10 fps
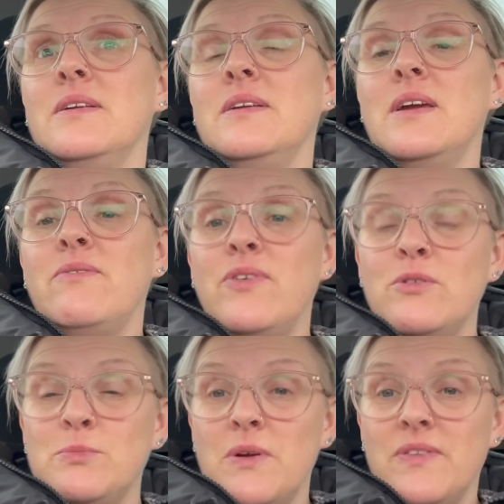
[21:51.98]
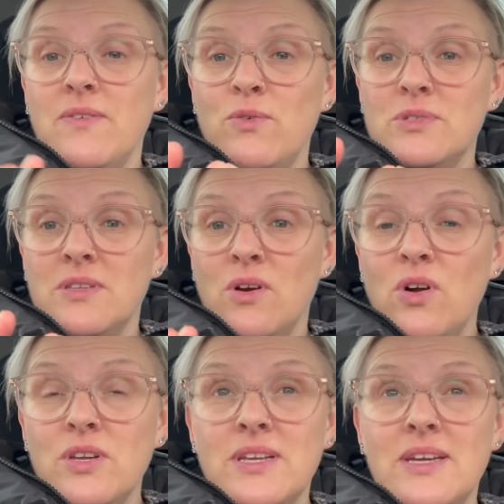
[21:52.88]
Yeah, and Flo's birthday falls in the
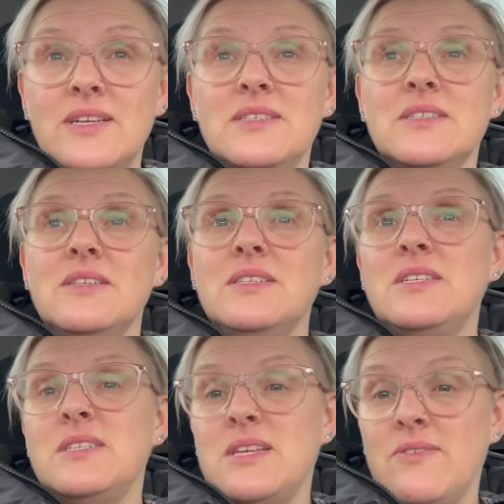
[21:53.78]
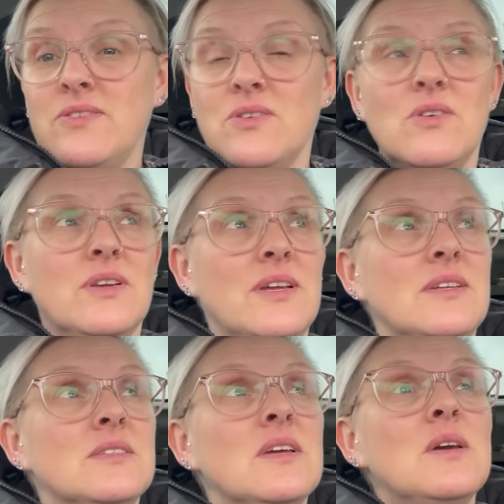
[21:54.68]
holidays. Lizzie's is after the
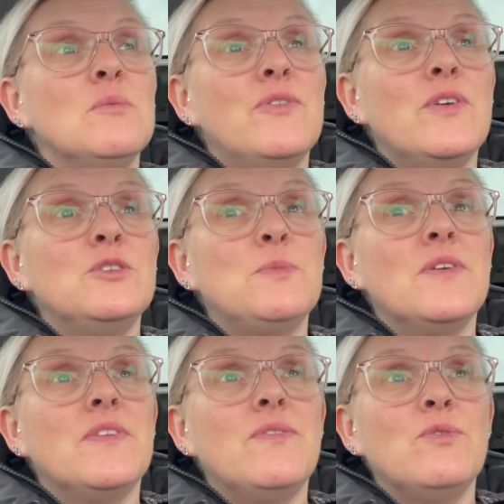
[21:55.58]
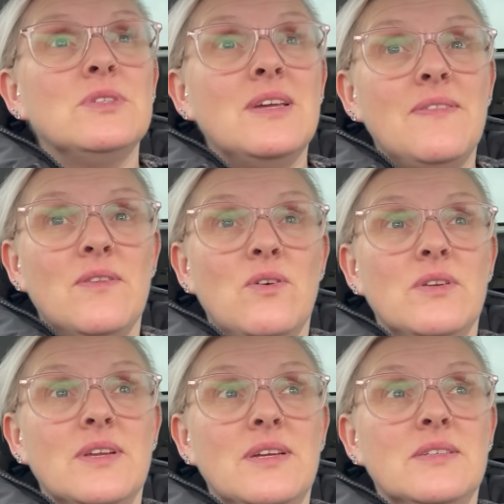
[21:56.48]
holidays, but Flo's birthday falls in the
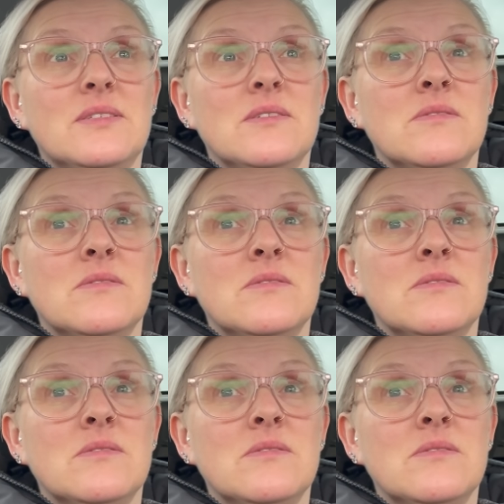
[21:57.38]
holidays.